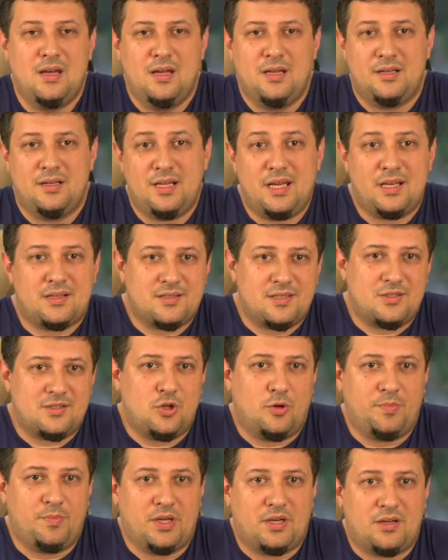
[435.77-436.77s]
Next
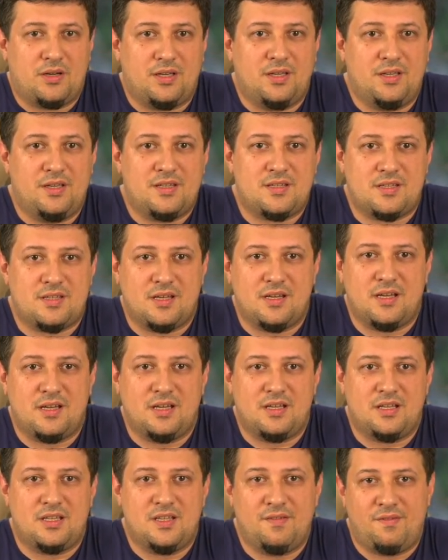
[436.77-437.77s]
topic is
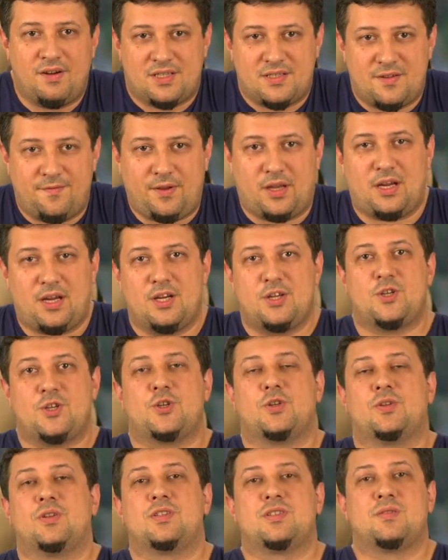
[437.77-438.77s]

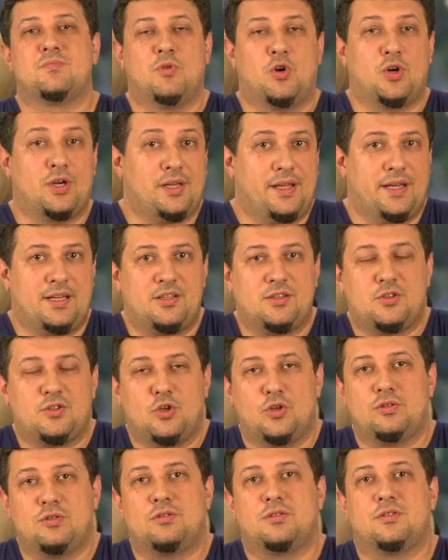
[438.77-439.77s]
diversification. It's more related
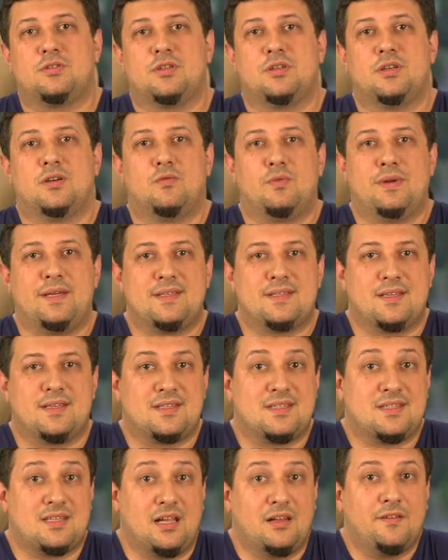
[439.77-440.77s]
not with
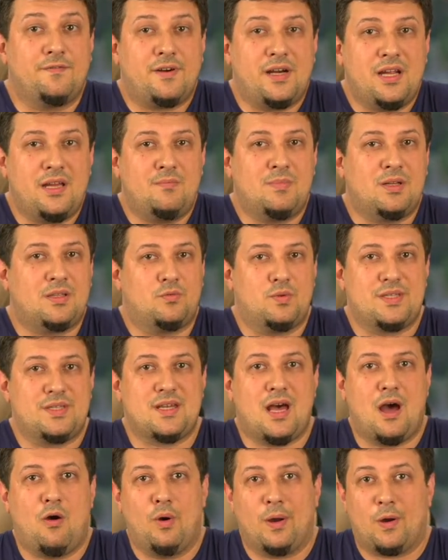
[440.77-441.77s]
Cellframe, but with
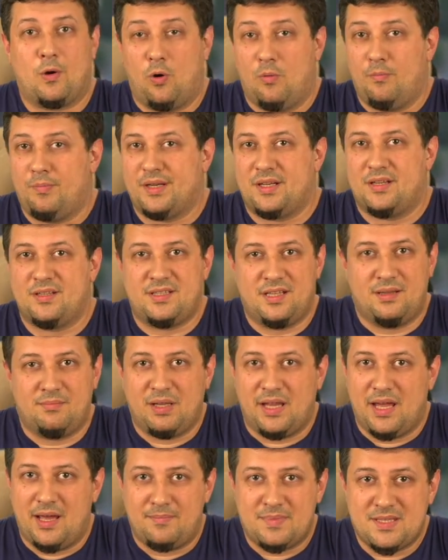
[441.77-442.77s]
our company
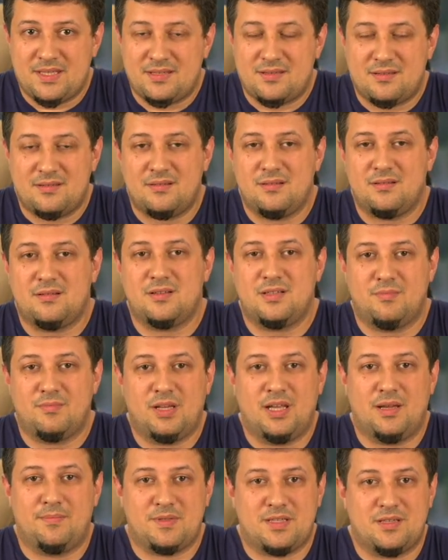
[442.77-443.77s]
DimLabs.
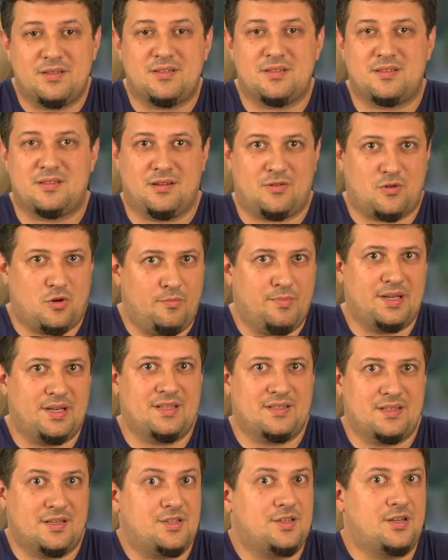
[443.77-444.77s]
DimLabs, it's a company
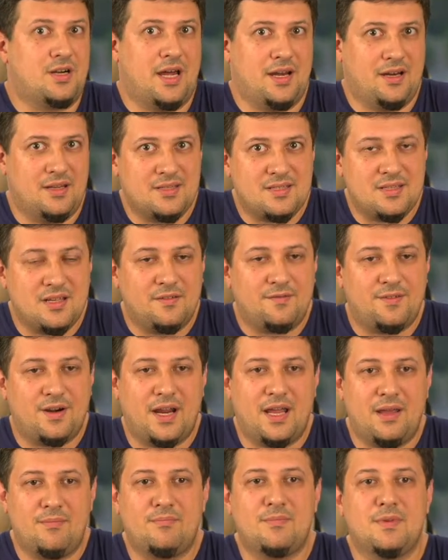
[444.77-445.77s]
that runs a
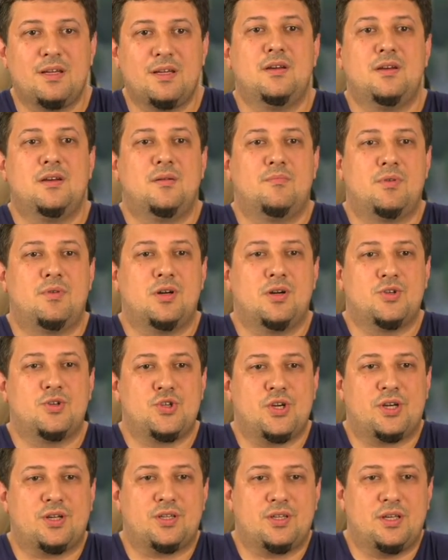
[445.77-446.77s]
Cellframe
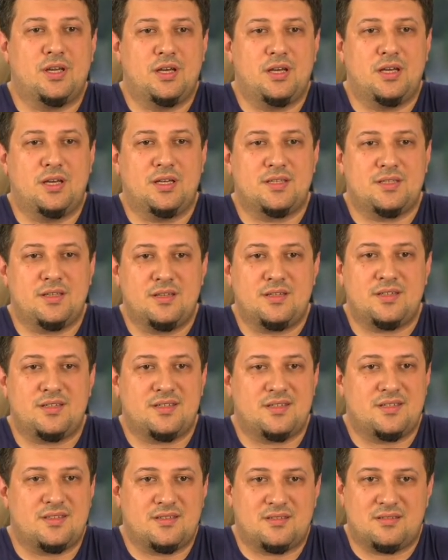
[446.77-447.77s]
project.
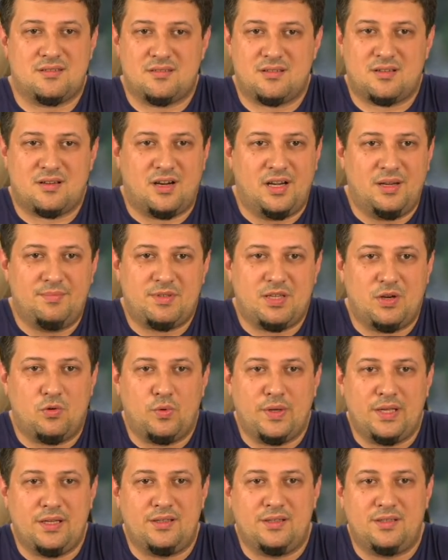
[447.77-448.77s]
This crypto
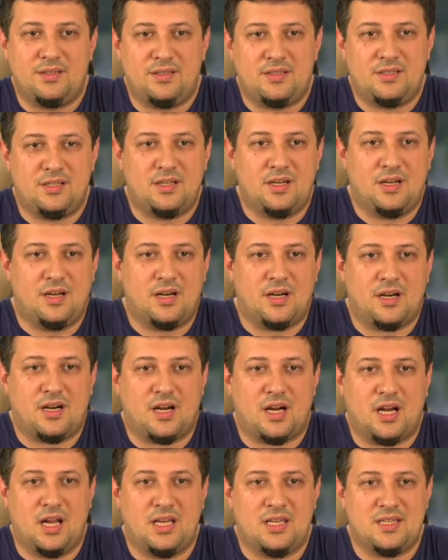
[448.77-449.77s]
winter
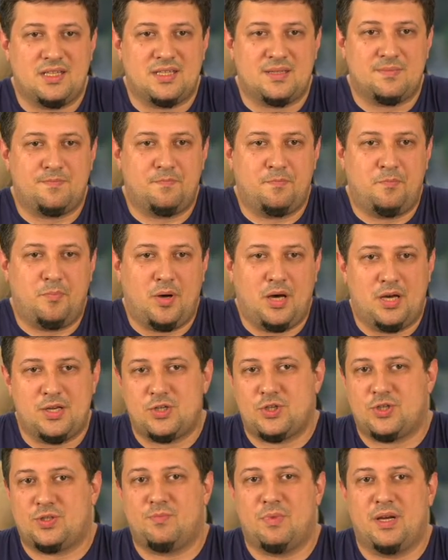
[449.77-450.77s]
has
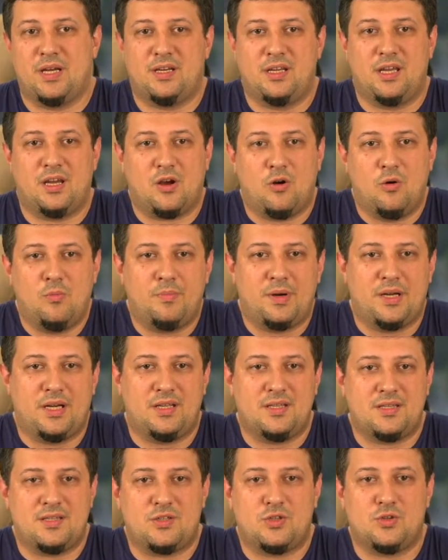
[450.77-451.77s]
pushed many
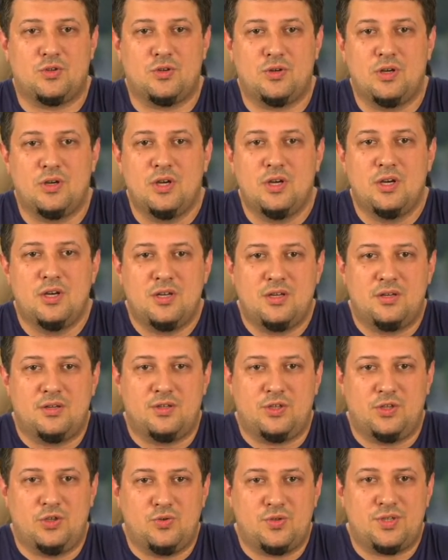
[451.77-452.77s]
companies to
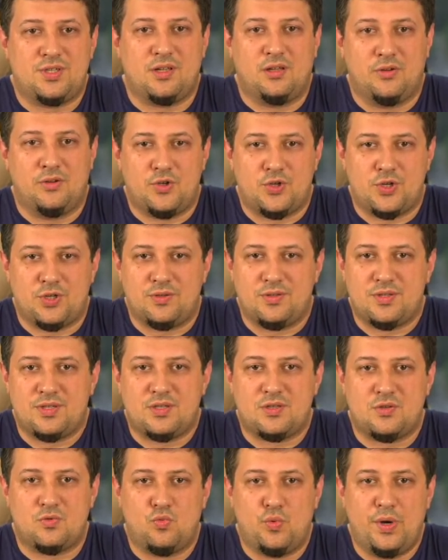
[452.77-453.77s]
new
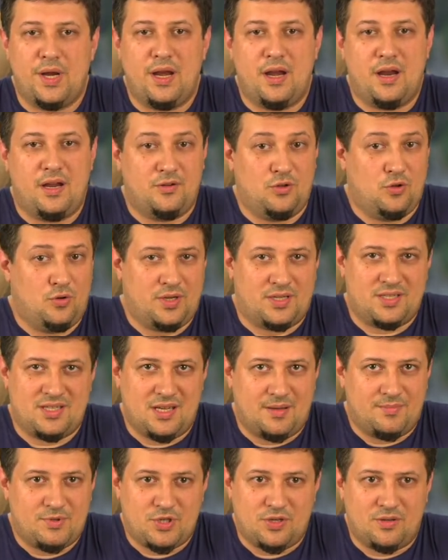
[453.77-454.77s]
solutions. We are no
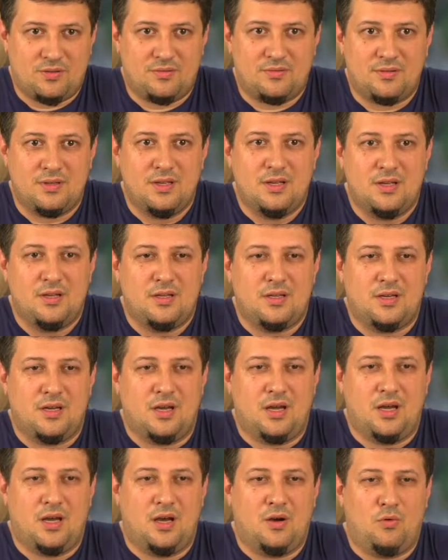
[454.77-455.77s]
exception.
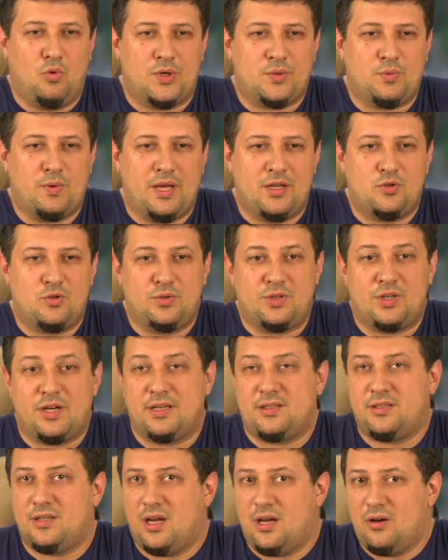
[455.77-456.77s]
What we are doing
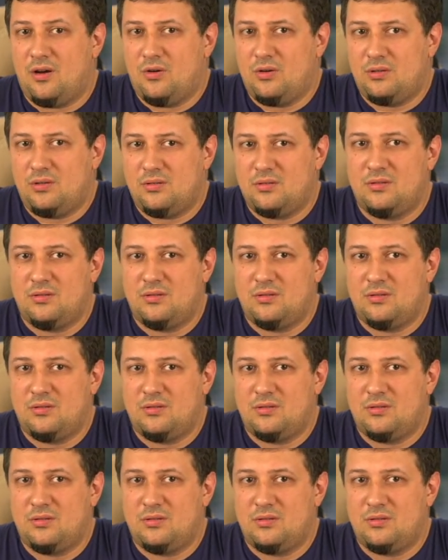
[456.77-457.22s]
right now,